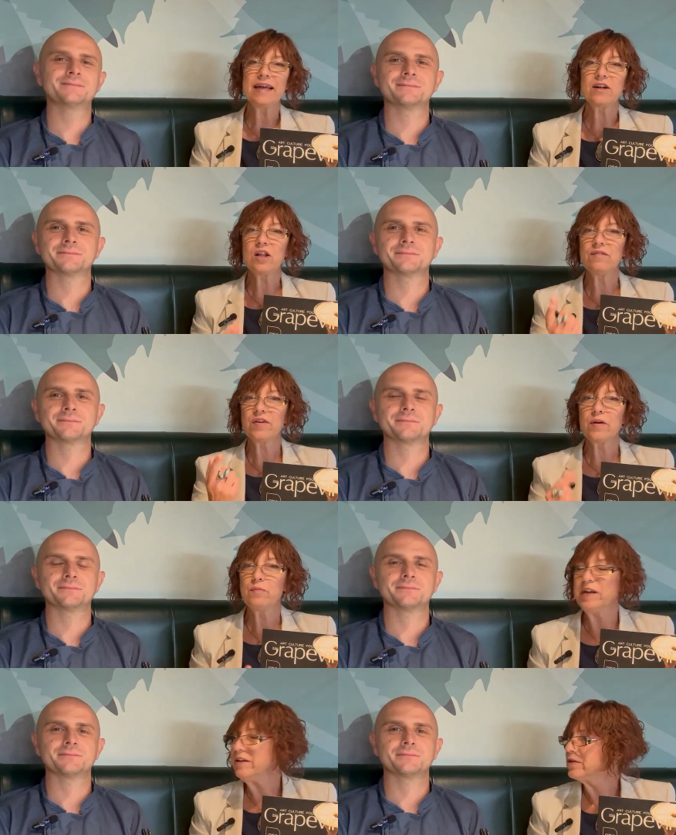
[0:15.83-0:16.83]
Speaker 1: let all of our
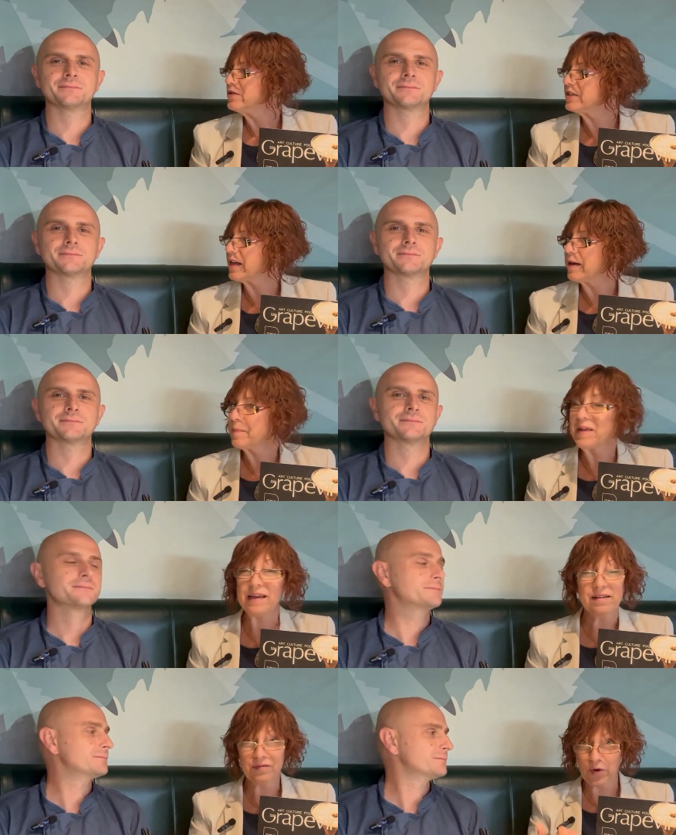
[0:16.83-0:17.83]
readers um,
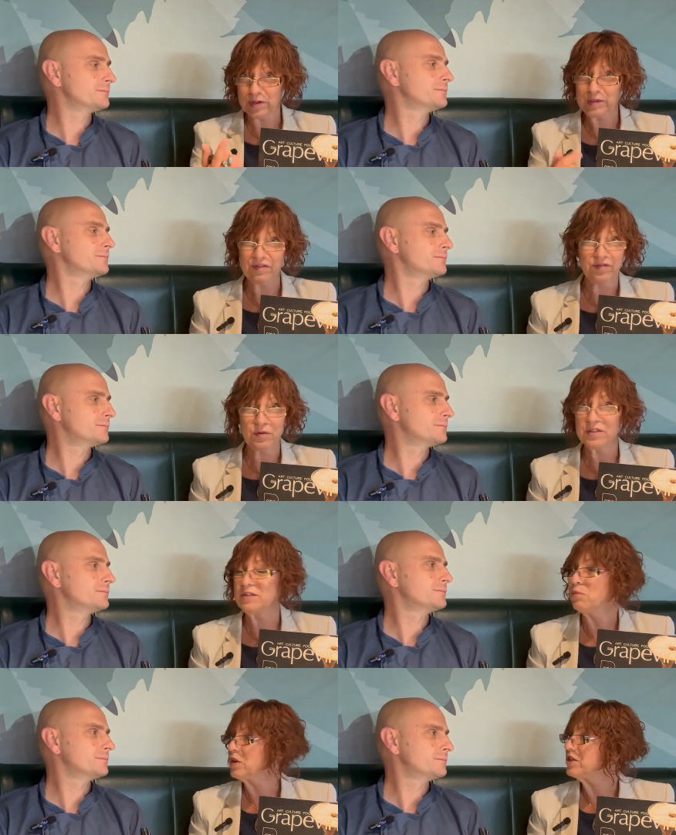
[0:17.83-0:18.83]
and, of course, folks
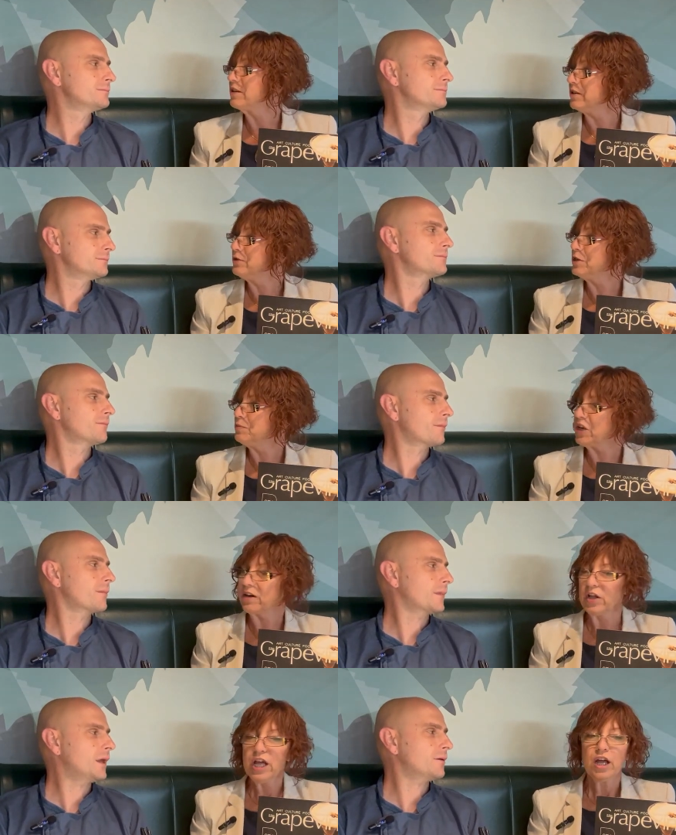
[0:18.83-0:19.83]
watching our YouTube
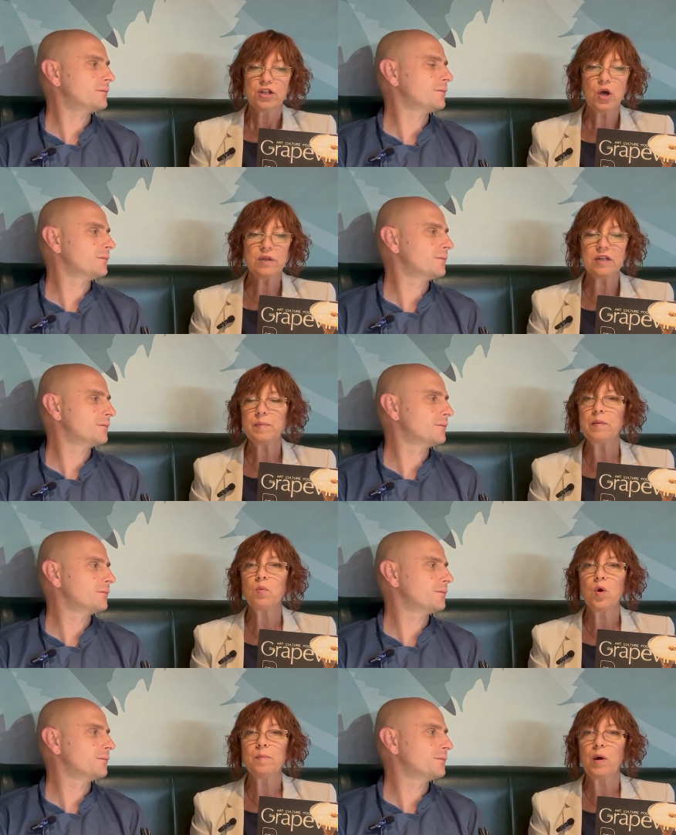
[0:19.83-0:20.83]
channel yeah. know a little bit
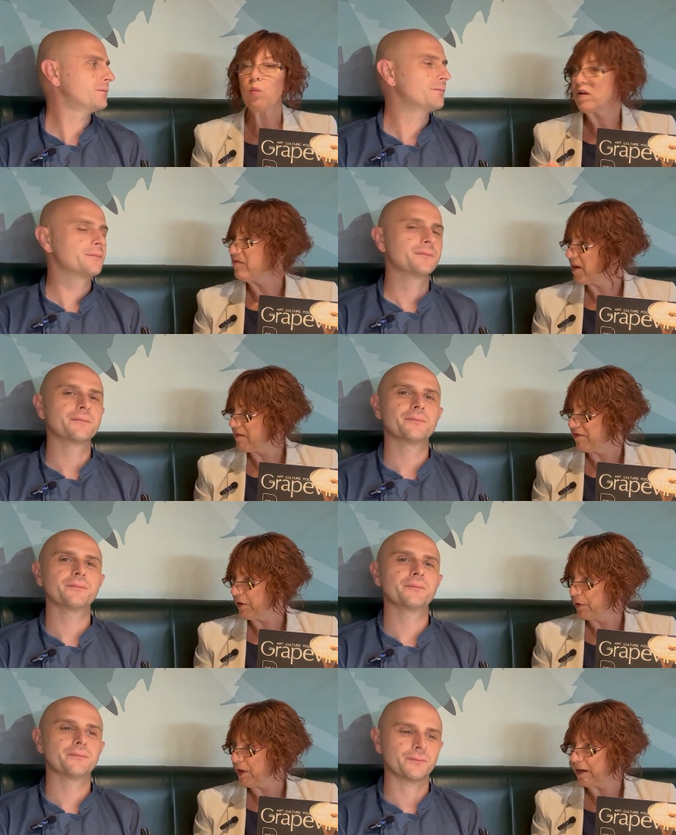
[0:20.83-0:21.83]
more about One Fine
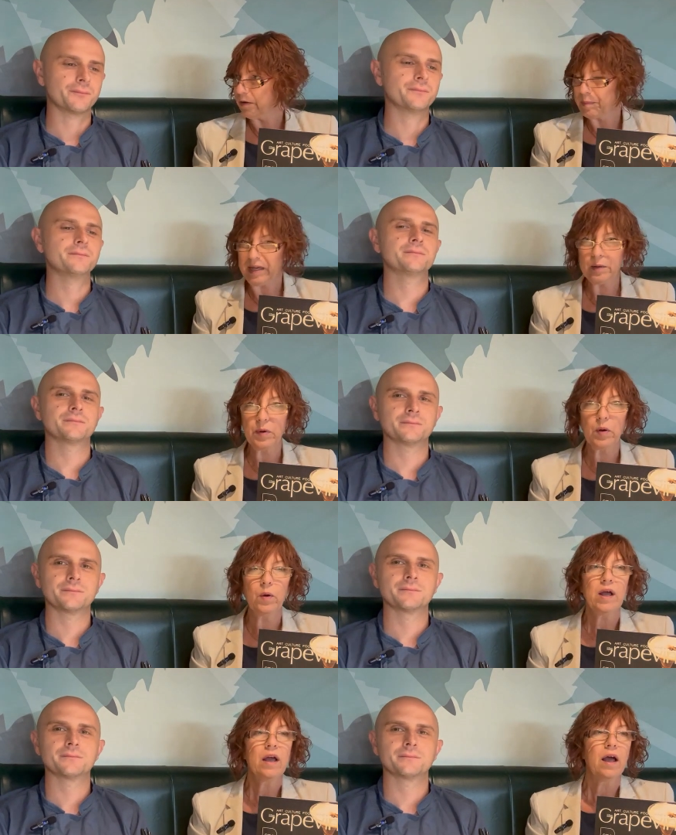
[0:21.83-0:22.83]
Food here mm -hmm. in mm-hmm. Peterborough
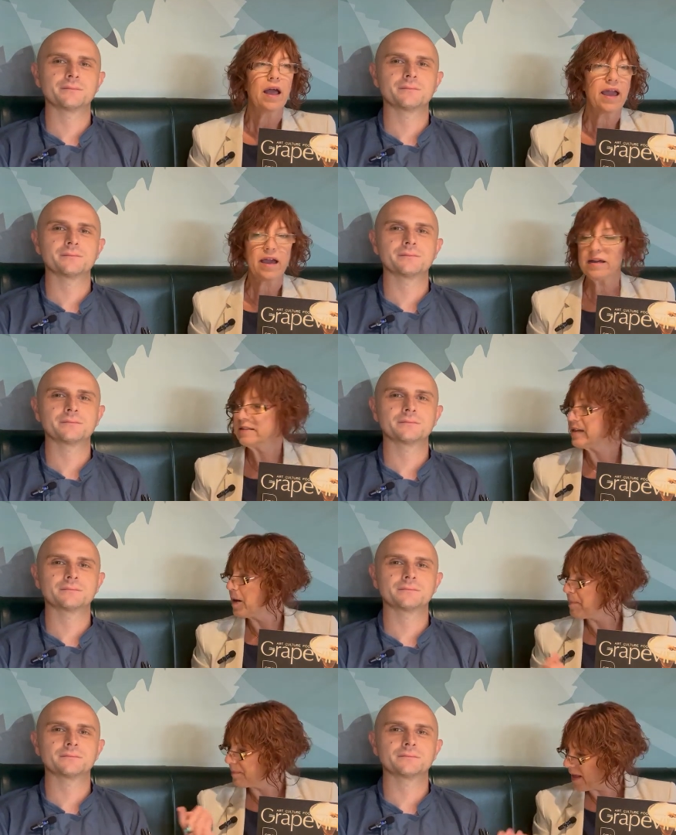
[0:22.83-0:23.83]
and
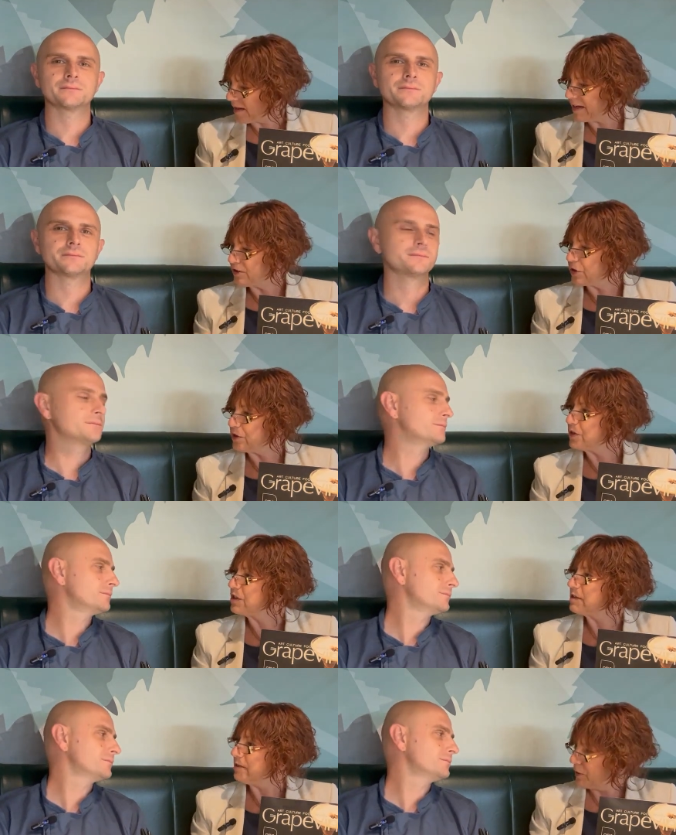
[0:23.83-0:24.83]
um, and
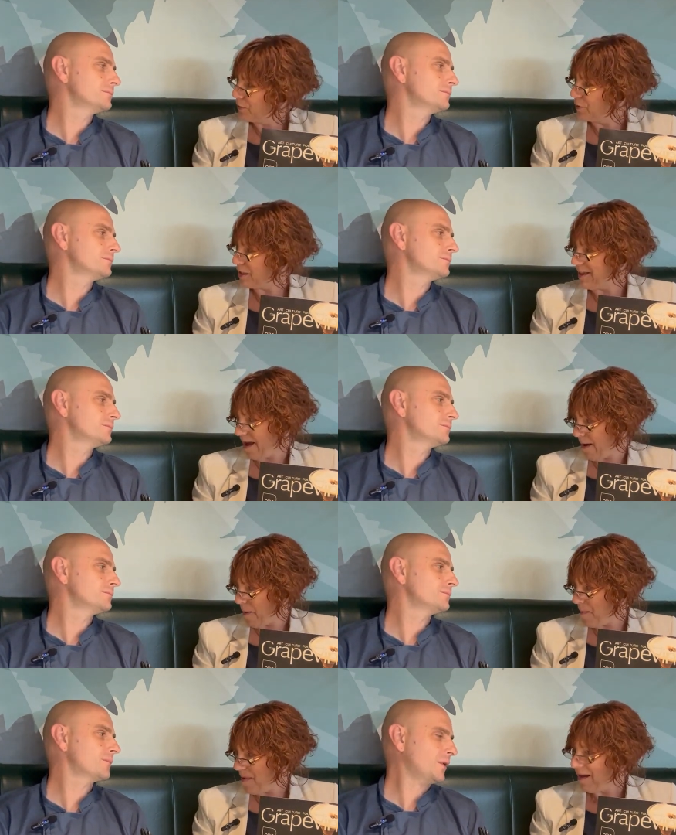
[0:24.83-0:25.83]
introduced you to them
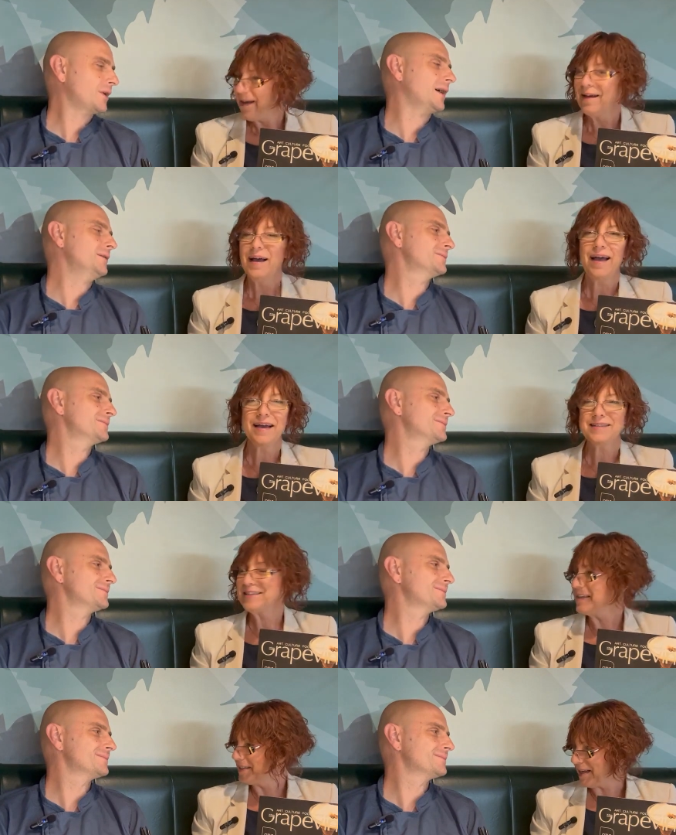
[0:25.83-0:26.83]
okay. as
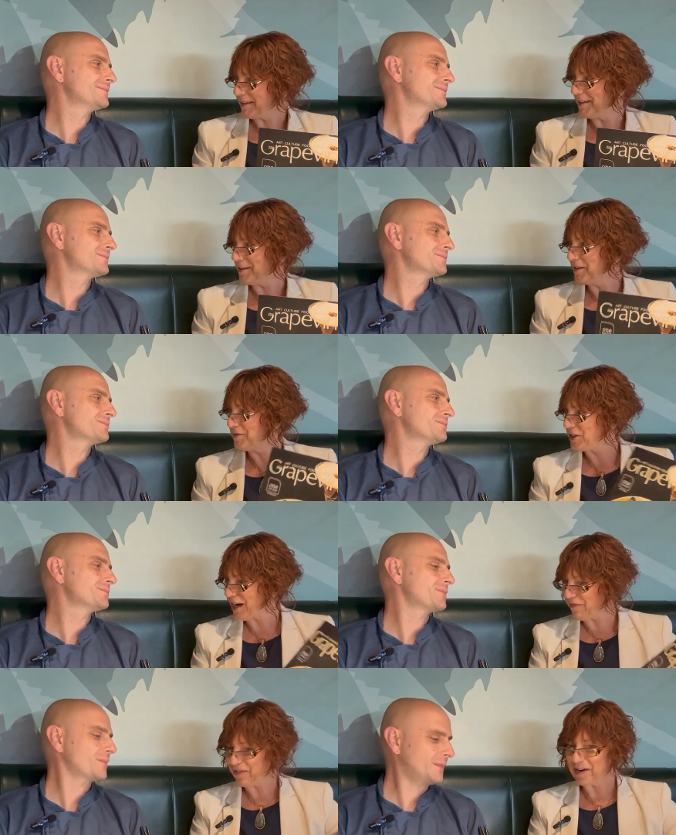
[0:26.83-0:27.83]
the executive
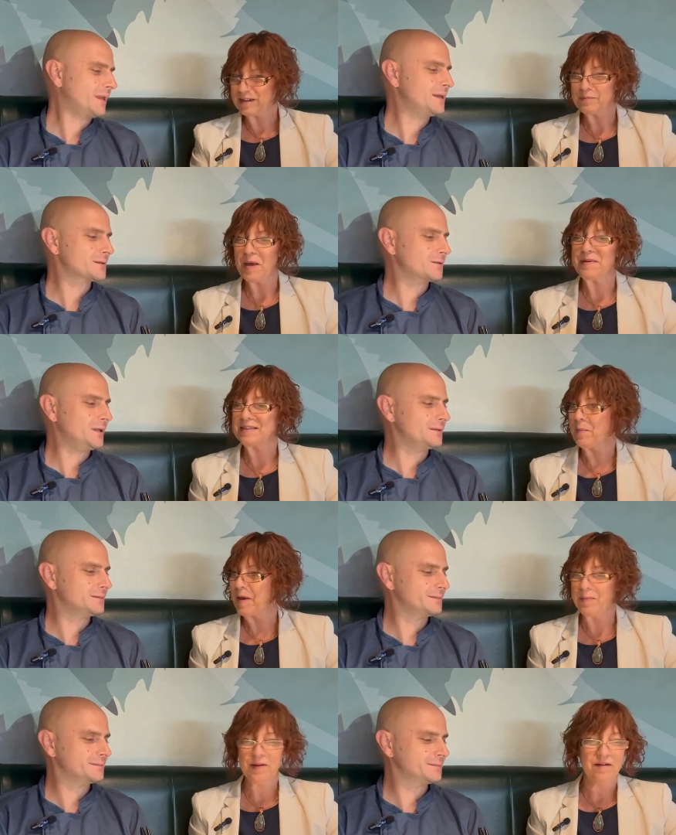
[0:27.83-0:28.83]
chef here, because yes, maybe some
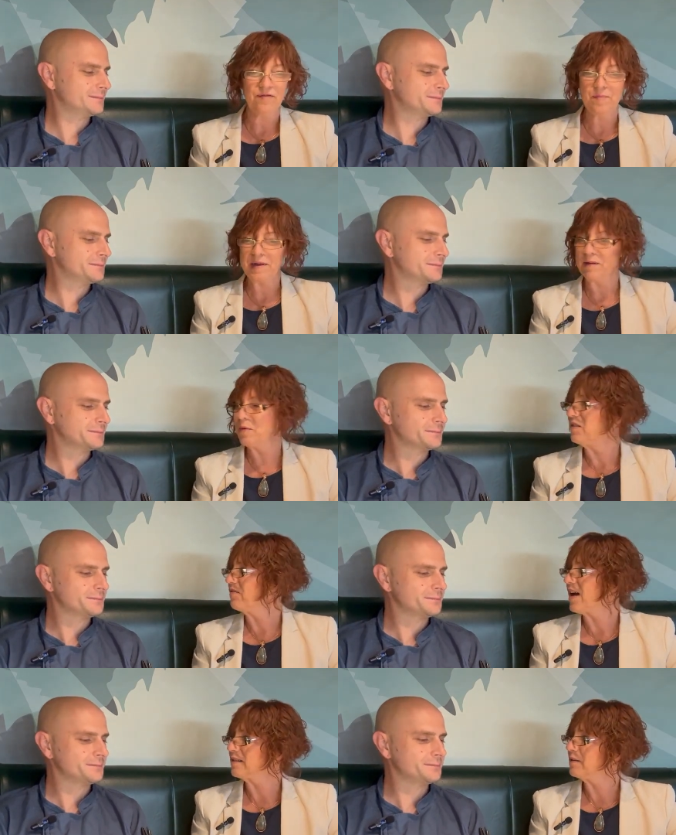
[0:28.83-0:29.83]
people aren't familiar with the
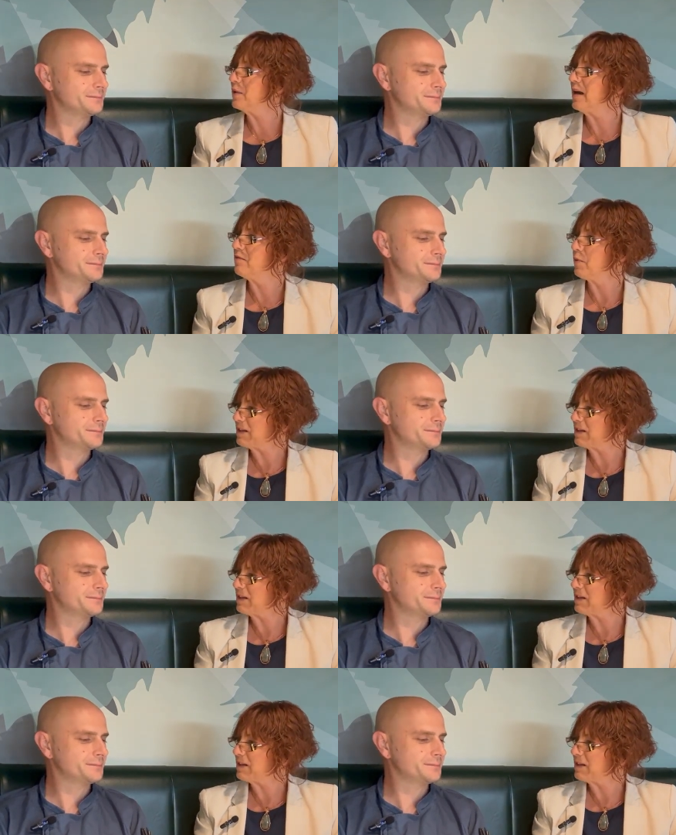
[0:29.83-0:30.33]
fact that we have a